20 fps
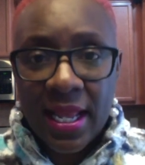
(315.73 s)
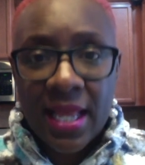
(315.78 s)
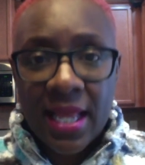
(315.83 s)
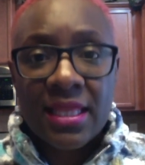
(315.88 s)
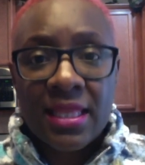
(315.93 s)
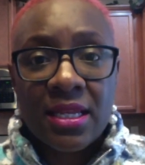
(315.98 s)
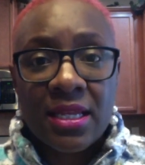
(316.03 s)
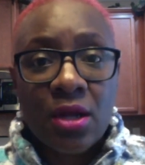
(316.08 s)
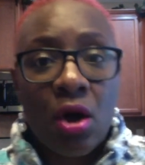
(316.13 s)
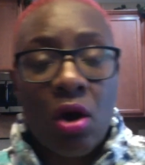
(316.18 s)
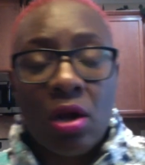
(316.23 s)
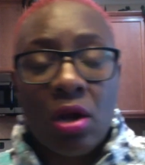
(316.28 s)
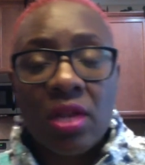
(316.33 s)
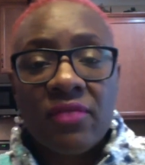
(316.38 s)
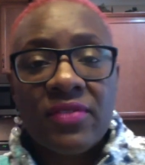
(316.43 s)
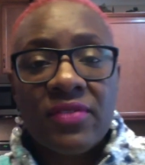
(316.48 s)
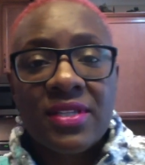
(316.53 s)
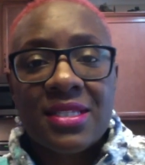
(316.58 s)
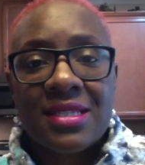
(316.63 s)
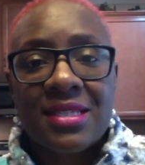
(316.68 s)
And then all
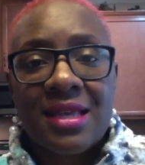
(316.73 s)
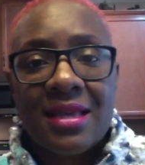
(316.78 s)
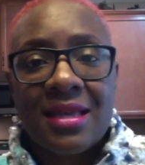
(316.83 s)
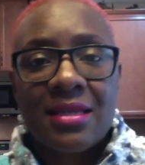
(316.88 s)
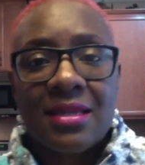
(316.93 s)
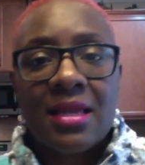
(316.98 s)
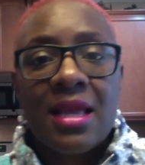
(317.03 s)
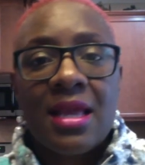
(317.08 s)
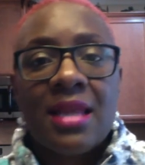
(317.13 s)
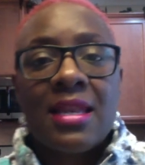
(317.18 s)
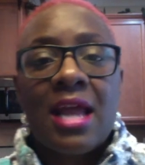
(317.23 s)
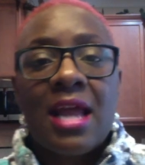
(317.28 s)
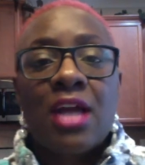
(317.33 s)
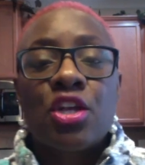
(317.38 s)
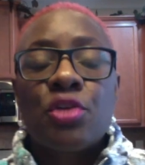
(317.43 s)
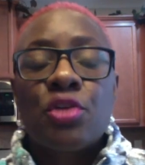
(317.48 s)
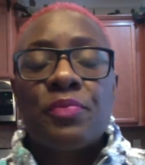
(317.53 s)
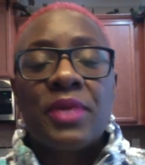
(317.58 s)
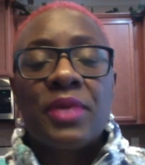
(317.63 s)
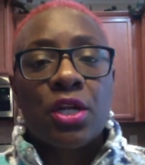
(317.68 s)
of a sudden, now
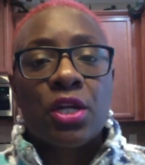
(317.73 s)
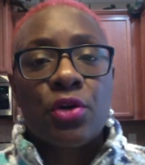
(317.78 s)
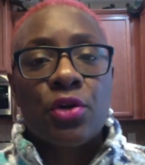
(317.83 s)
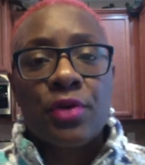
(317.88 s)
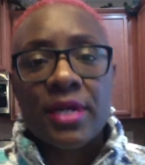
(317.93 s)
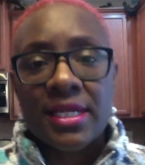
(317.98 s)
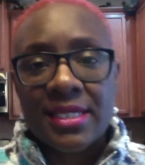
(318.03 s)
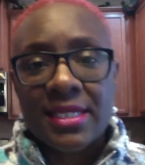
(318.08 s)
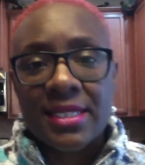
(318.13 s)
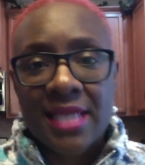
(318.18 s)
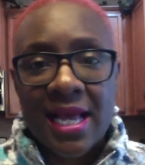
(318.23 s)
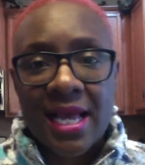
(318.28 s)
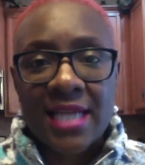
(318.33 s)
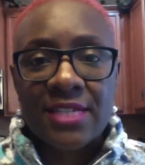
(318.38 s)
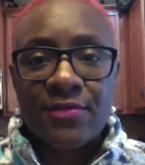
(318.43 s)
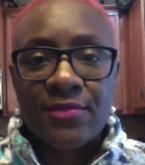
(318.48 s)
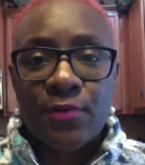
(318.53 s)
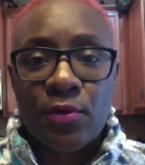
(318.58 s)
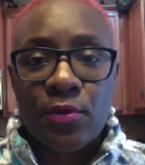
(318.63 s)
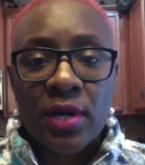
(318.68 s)
you're being criticized
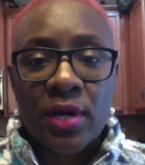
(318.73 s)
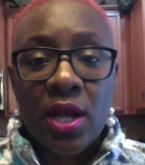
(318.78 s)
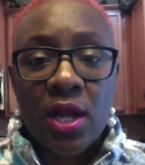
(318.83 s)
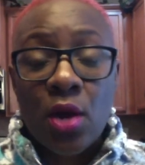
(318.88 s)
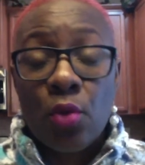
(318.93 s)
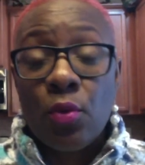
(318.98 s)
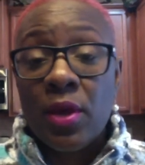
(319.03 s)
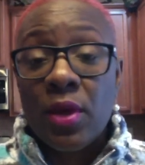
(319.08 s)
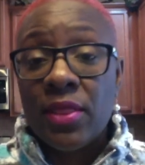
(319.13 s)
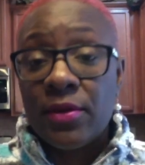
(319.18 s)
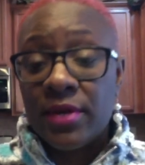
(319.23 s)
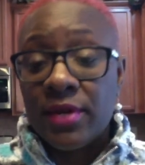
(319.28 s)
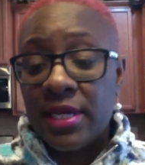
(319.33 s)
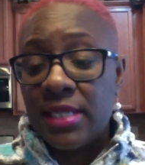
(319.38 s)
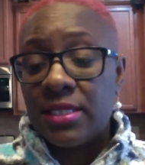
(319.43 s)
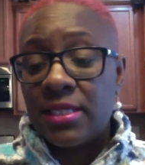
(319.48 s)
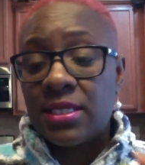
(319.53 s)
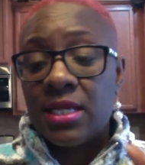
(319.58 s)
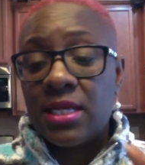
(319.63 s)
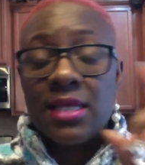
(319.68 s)
for it, whether
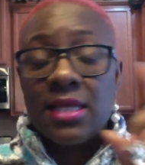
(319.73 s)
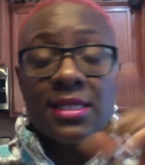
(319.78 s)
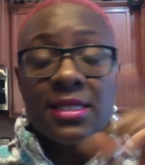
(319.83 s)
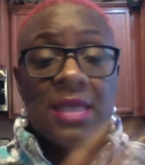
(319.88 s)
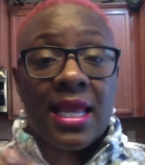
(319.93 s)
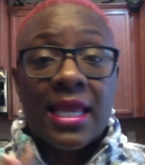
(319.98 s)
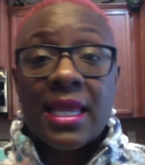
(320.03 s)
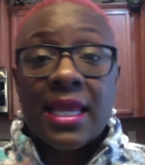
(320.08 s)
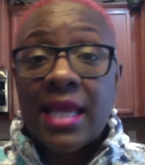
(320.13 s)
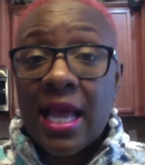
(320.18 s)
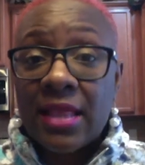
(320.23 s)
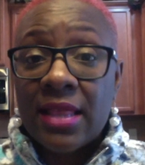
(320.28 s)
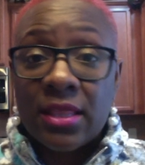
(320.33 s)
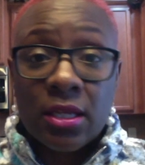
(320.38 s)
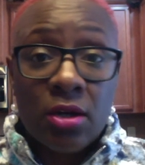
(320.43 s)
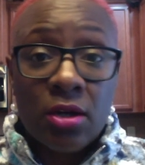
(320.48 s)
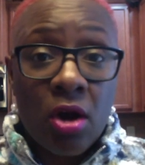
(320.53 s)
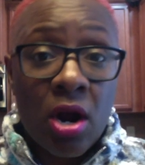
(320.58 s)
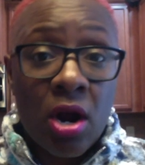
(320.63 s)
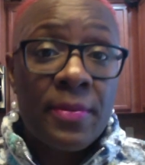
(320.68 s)
it's taking out the
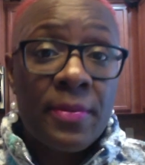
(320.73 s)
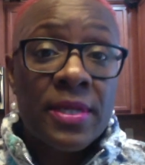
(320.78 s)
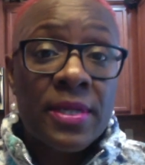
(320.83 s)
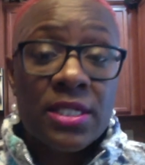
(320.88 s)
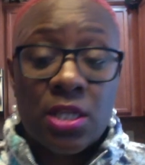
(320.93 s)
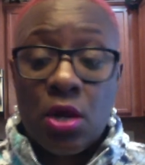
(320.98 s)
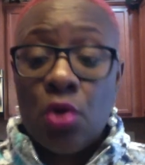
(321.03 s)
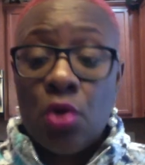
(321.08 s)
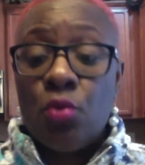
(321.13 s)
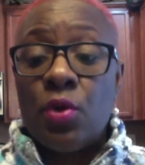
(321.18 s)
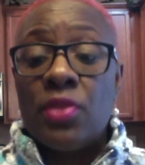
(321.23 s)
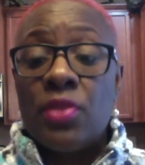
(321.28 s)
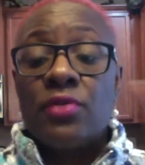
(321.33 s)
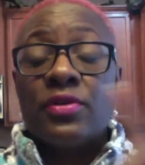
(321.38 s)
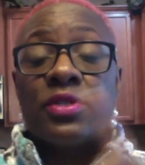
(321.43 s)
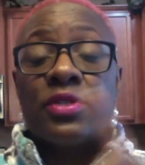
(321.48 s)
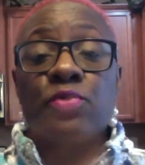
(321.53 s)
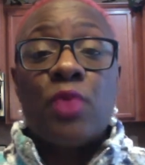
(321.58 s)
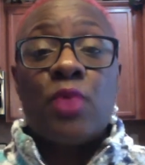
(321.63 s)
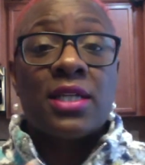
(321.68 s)
garbage, whether
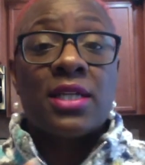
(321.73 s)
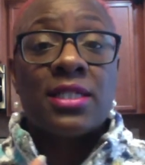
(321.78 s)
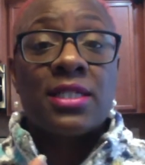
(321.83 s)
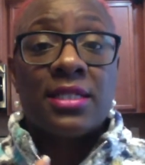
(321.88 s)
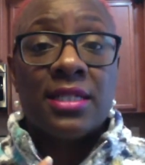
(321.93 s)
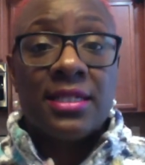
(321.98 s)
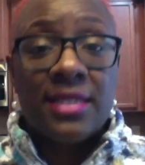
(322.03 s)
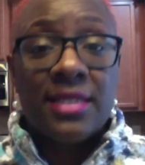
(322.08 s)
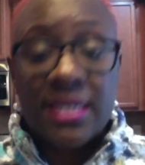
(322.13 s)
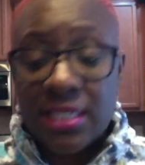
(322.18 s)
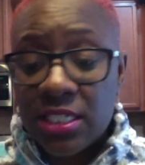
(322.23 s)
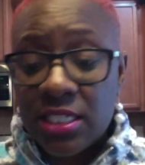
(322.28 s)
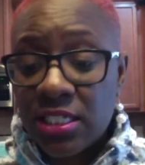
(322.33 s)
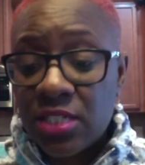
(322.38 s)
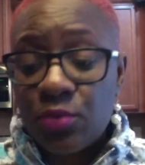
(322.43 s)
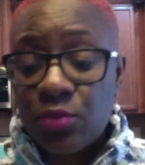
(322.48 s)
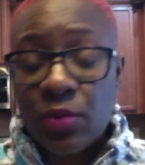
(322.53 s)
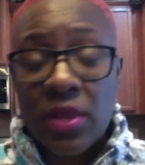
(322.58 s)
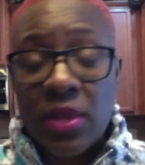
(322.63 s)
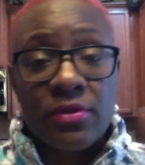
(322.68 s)
it's washing the dishes,
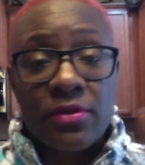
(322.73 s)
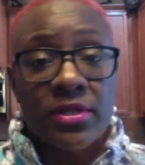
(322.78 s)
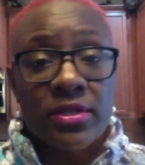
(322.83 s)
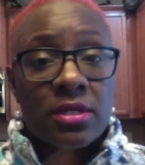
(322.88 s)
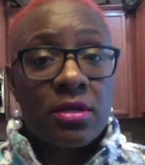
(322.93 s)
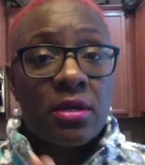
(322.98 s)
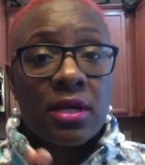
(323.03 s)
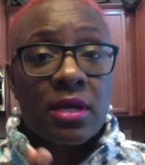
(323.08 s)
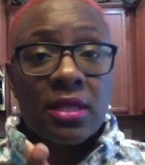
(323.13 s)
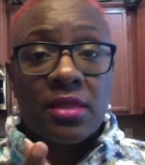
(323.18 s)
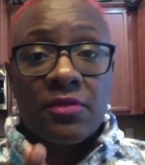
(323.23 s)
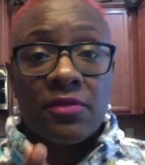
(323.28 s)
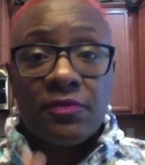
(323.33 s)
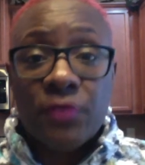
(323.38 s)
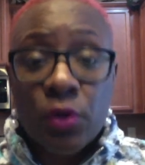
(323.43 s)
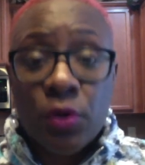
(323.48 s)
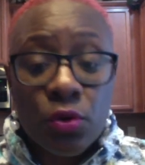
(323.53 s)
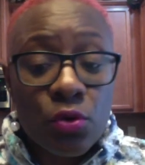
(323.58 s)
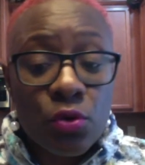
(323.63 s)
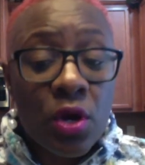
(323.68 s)
whether it's cooking the
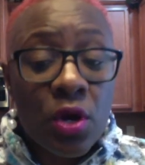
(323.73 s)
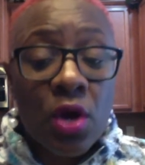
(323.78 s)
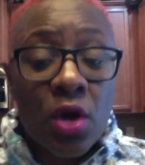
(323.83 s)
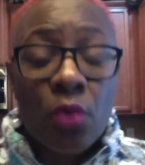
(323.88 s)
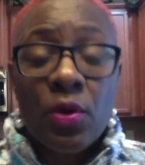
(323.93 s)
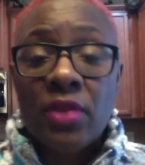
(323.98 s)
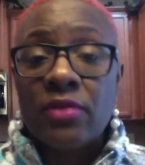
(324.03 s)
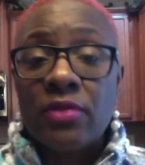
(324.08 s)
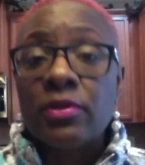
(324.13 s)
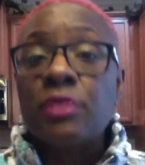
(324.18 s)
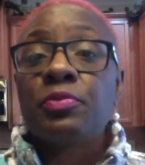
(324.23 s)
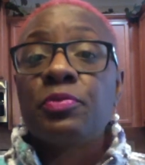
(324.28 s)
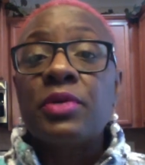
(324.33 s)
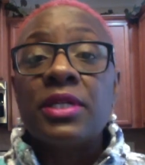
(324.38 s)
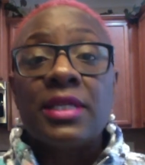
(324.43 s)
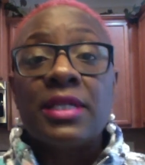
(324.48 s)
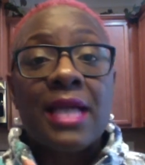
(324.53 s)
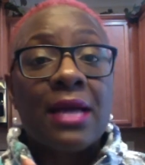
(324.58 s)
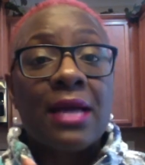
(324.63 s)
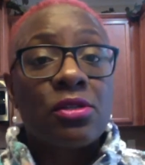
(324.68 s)
food, whether it's putting
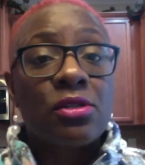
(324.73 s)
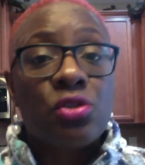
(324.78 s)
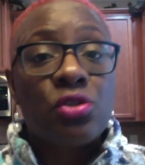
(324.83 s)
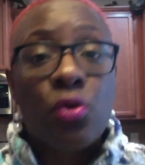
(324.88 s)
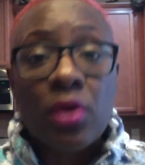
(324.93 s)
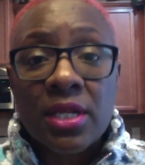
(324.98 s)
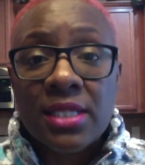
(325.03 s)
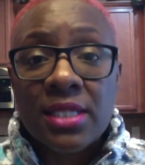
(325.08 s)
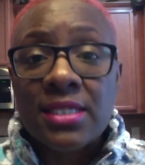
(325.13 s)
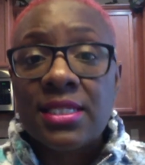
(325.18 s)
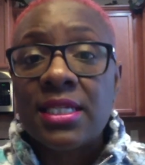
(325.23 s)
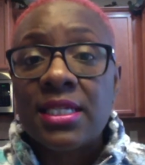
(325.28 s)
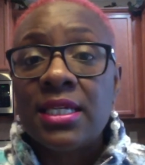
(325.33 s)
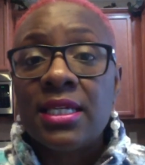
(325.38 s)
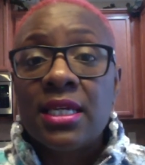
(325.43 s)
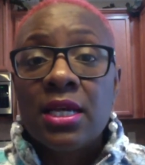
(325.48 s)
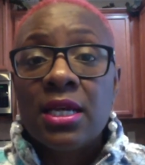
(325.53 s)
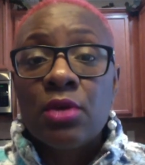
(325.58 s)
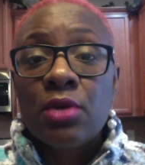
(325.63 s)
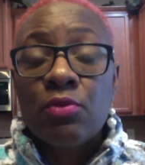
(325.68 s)
down the toilet seat,
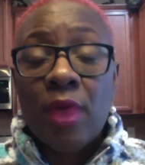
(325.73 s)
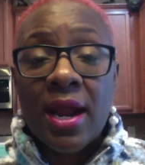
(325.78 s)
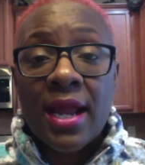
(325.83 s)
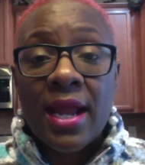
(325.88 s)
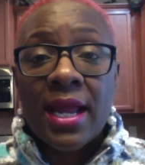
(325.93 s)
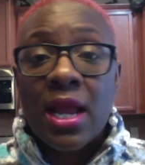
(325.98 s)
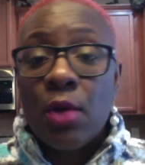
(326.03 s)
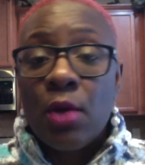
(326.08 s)
right?